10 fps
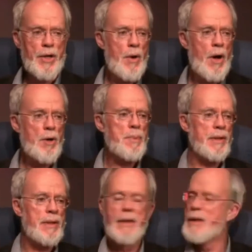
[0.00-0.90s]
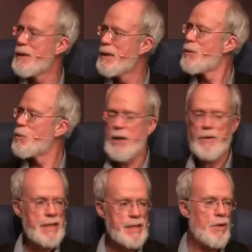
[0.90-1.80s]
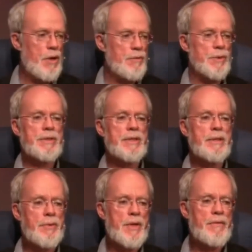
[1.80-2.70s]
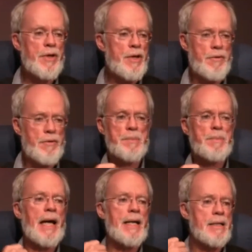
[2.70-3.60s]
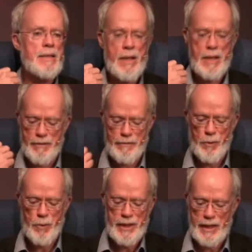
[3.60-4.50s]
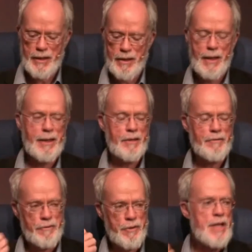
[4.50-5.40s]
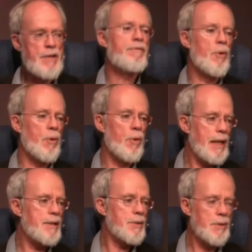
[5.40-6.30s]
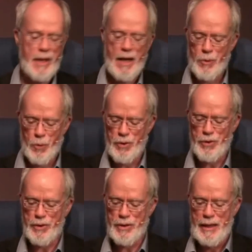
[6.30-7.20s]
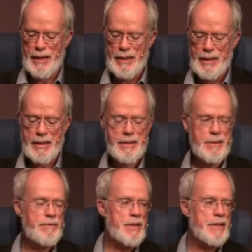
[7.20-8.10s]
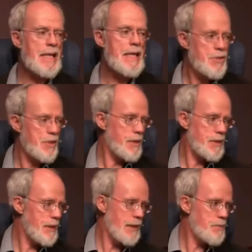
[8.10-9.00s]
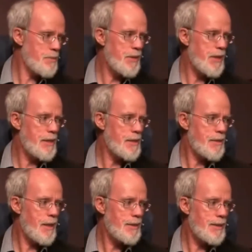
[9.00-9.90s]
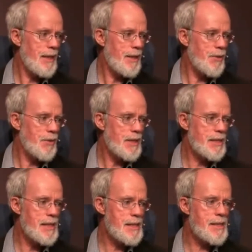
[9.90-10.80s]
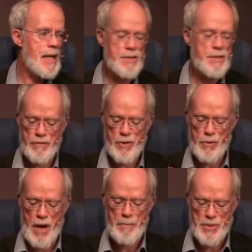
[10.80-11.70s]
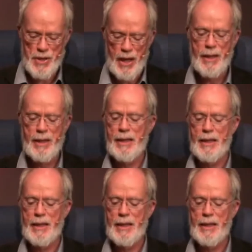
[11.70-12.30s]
when you open one of his novels, from the very first page, it's like falling a free fall into another world. It's a vertiginous experience, I tell you. It's this sense of enrapture